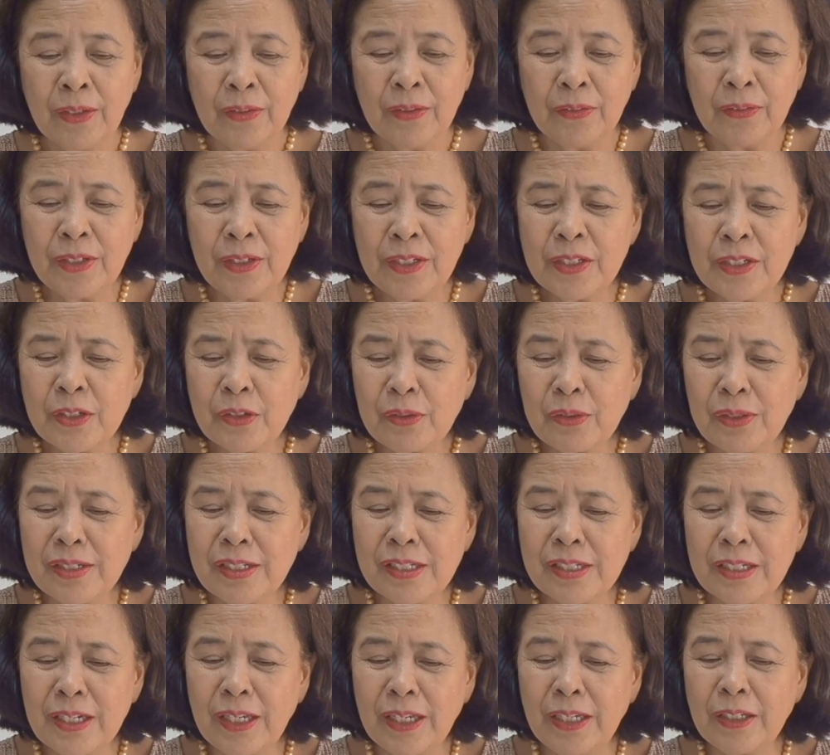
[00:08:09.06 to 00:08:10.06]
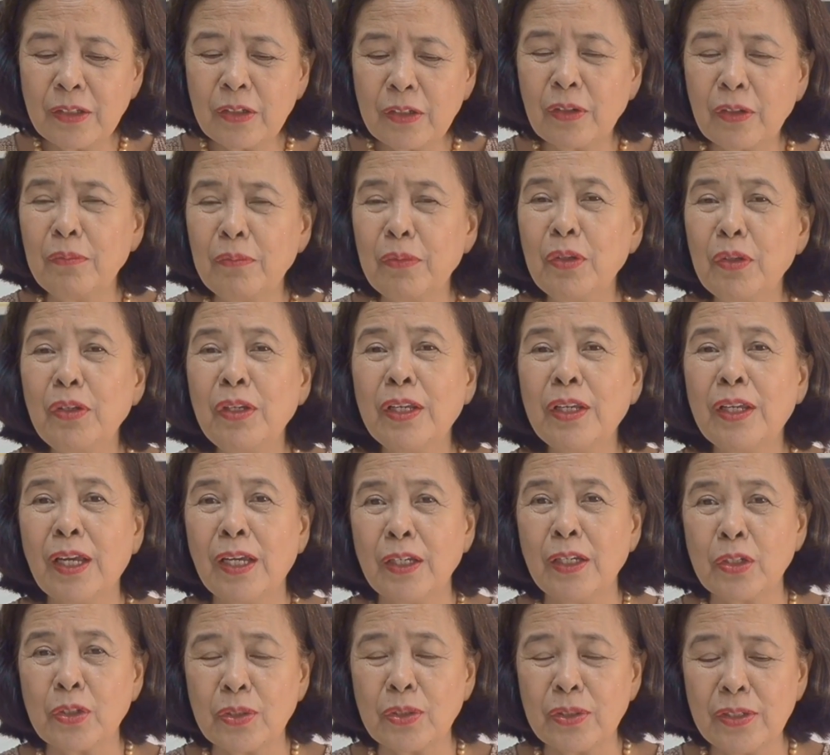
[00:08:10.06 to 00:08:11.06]
This translates
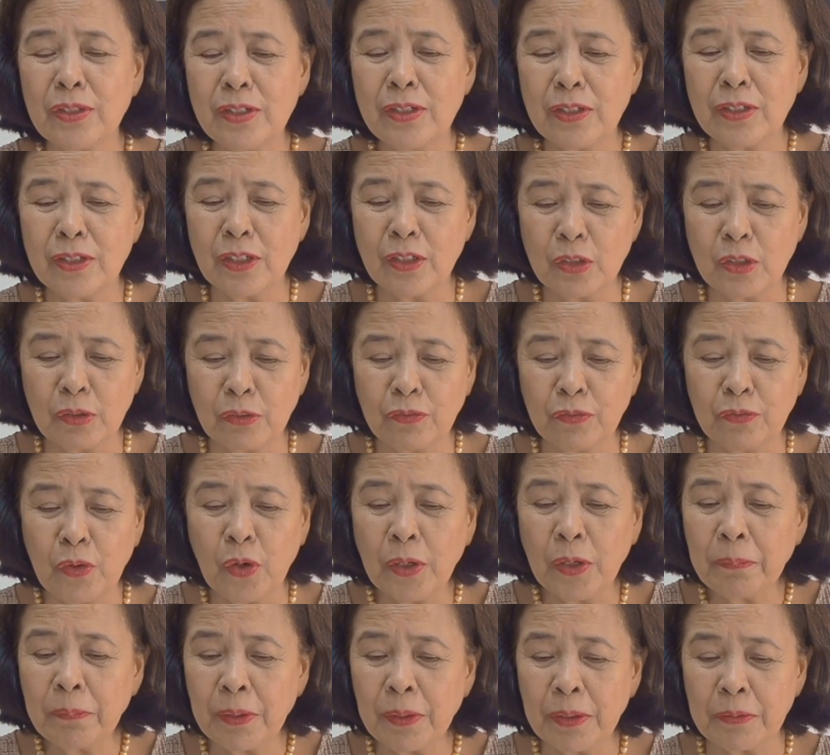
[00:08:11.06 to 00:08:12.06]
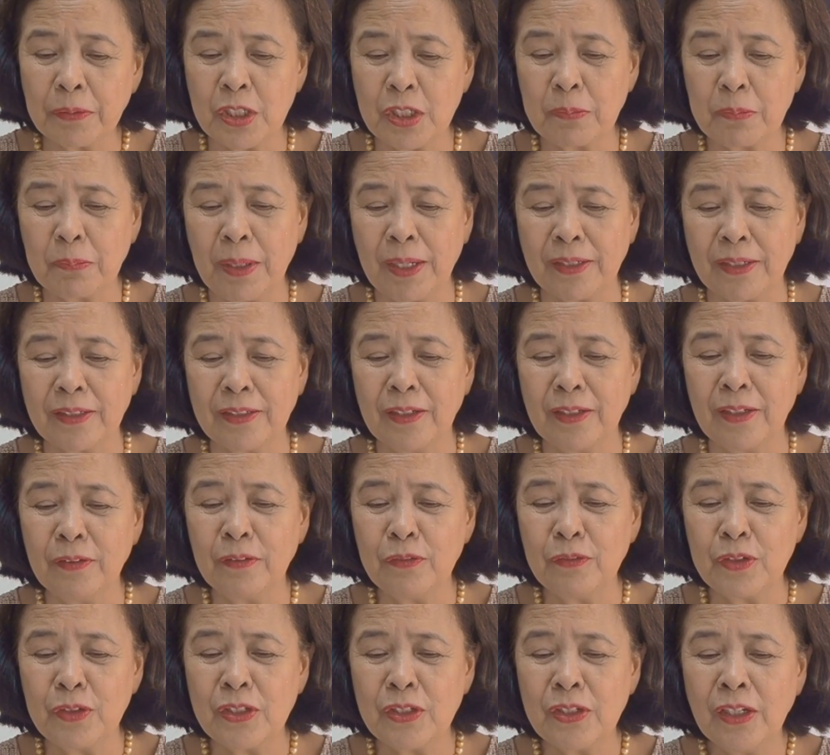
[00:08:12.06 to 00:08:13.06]
communications into four
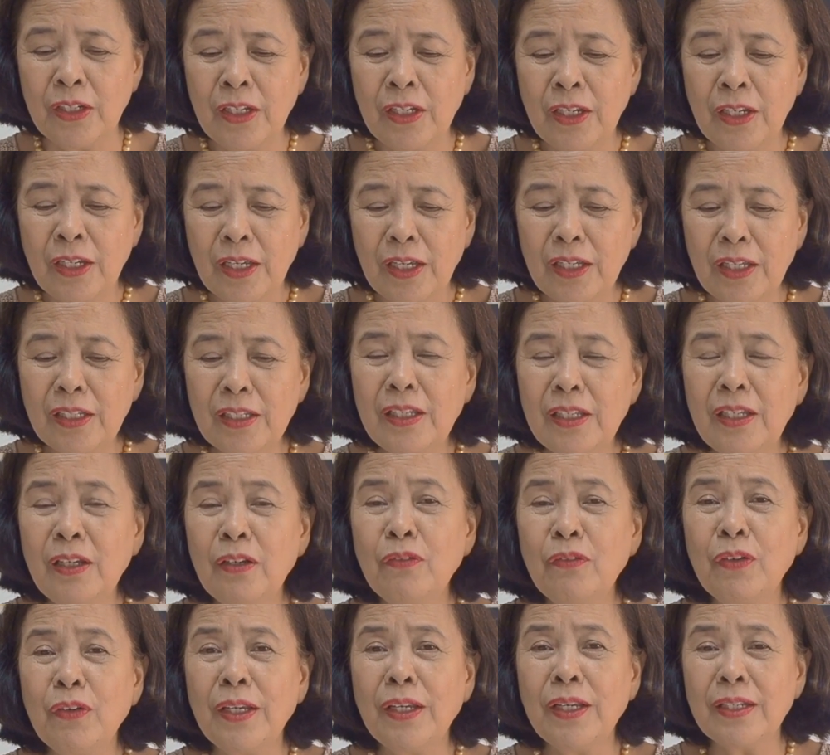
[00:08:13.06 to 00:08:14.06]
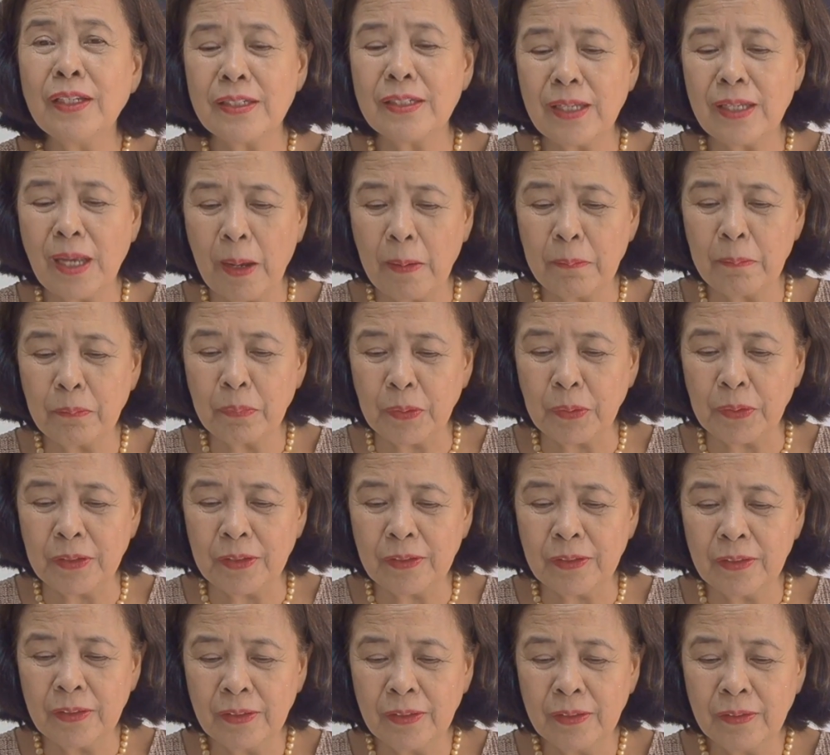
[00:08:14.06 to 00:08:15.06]
perspectives and give an
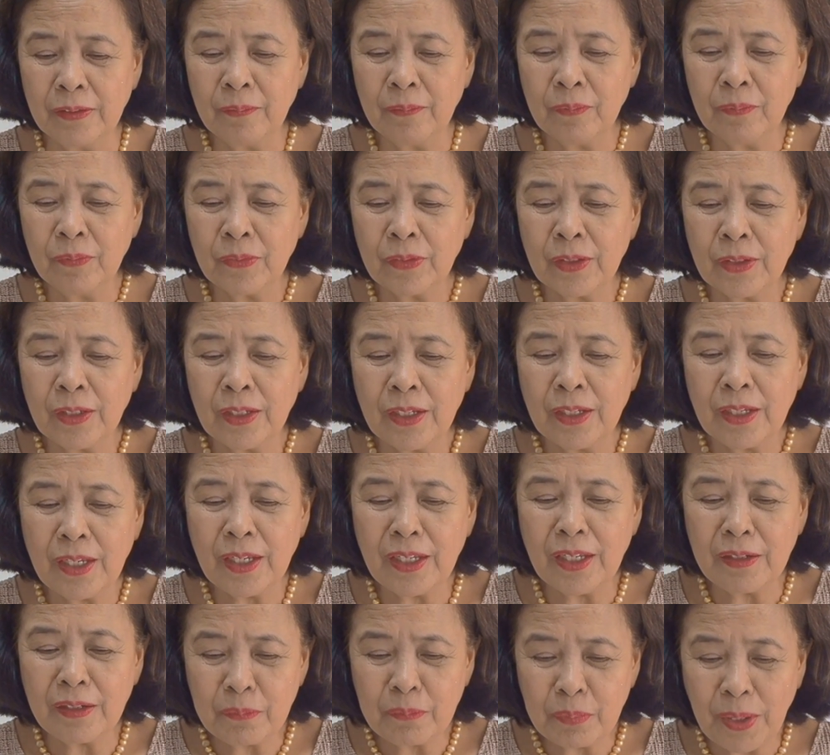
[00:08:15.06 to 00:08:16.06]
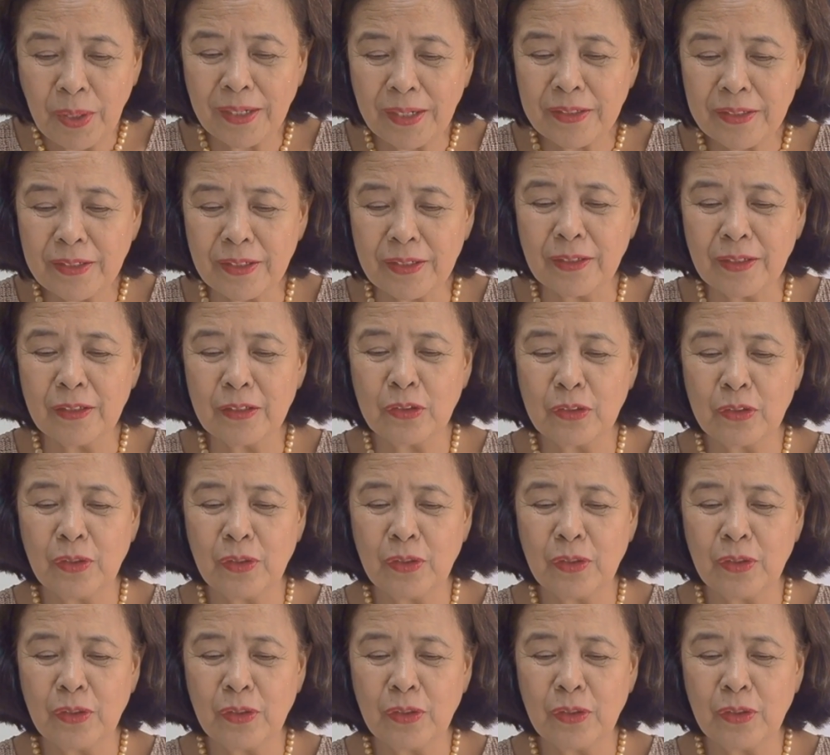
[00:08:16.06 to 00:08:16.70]
example in practical